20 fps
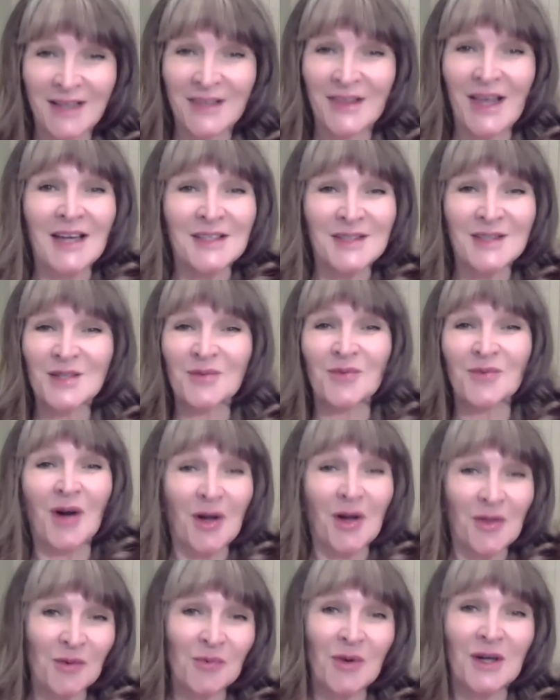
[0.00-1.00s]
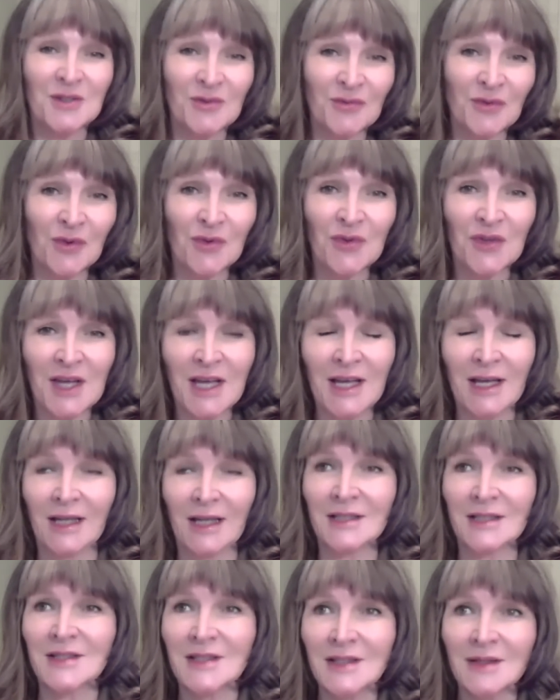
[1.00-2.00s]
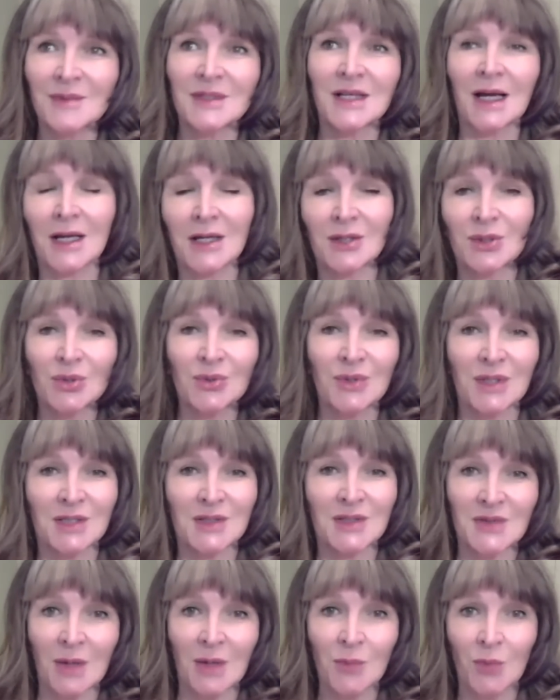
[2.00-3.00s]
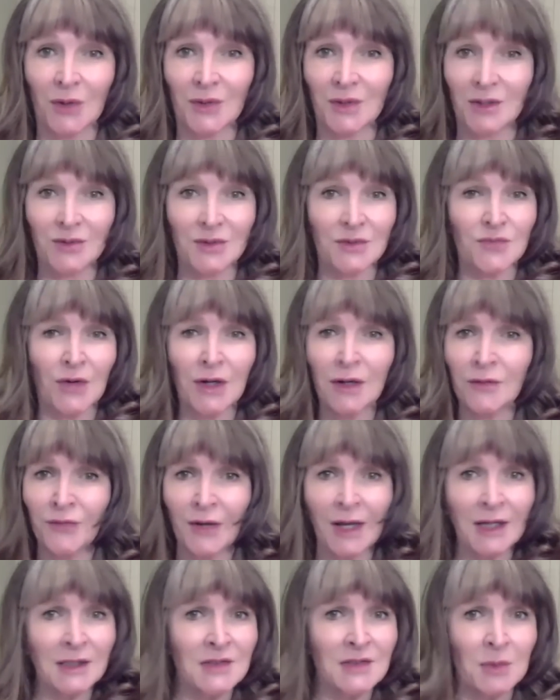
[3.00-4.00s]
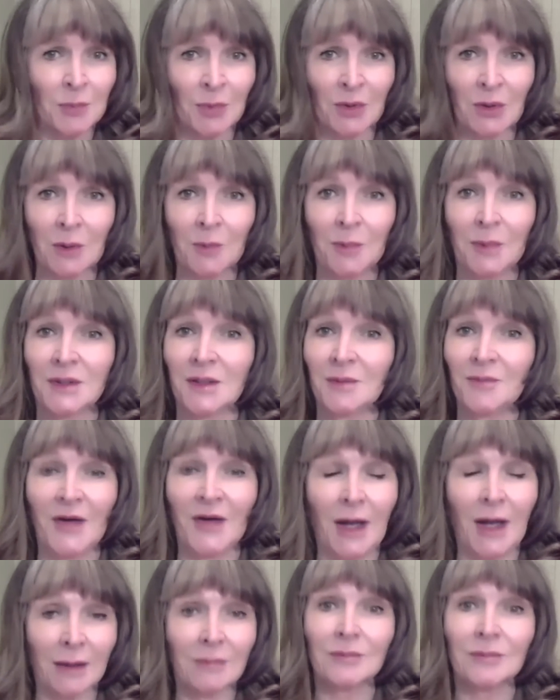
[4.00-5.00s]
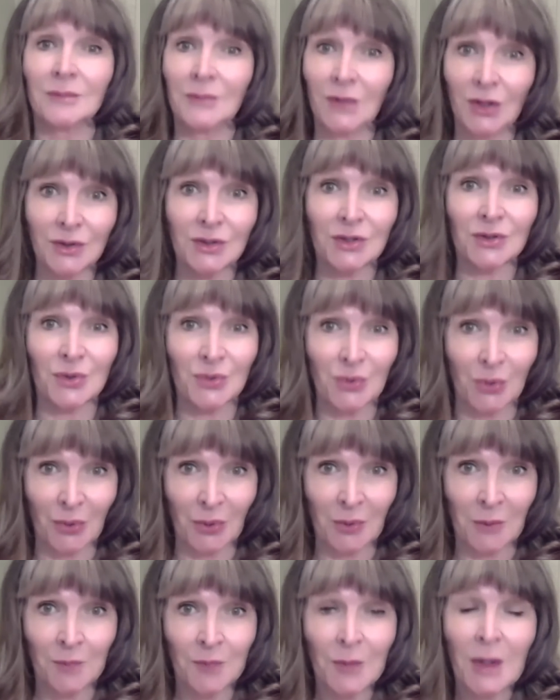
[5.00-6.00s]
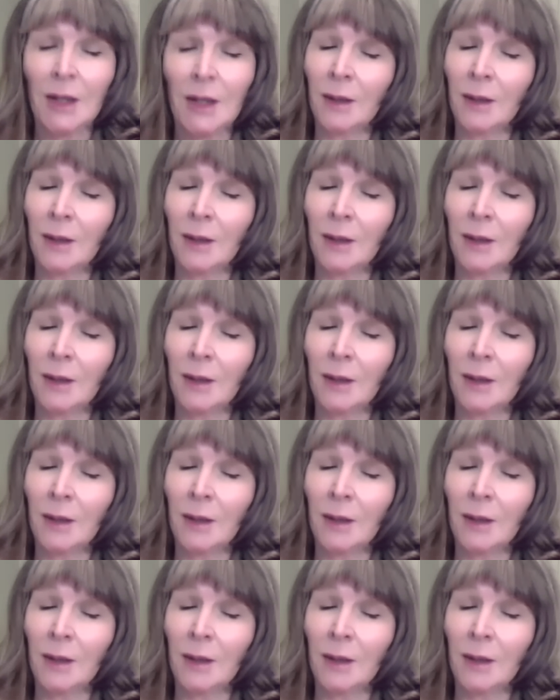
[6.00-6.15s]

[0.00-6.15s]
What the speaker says: that's the rather wonderful thing. It seems like you're talking to someone who's very flexible, but in fact, not at all.